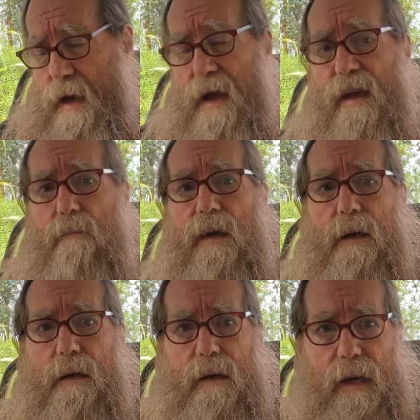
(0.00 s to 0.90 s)
I have
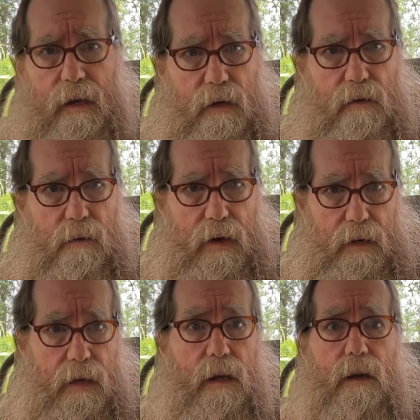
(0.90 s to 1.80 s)
been taking a
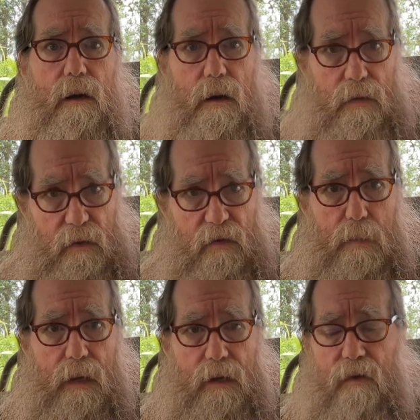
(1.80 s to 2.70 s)
direct hit on this
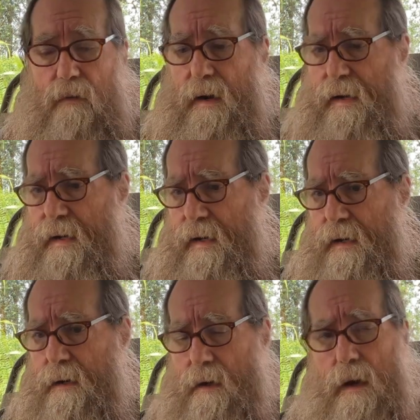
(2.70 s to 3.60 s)
place right
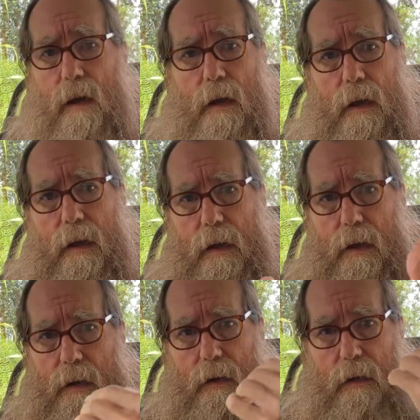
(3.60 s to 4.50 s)
here.
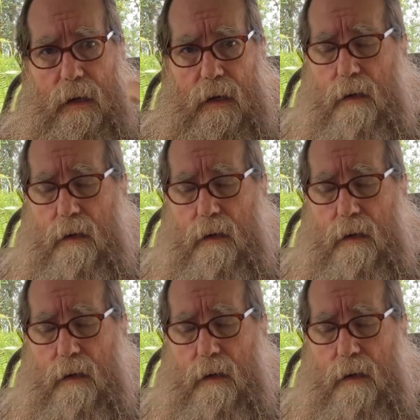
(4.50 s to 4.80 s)
Uh, it,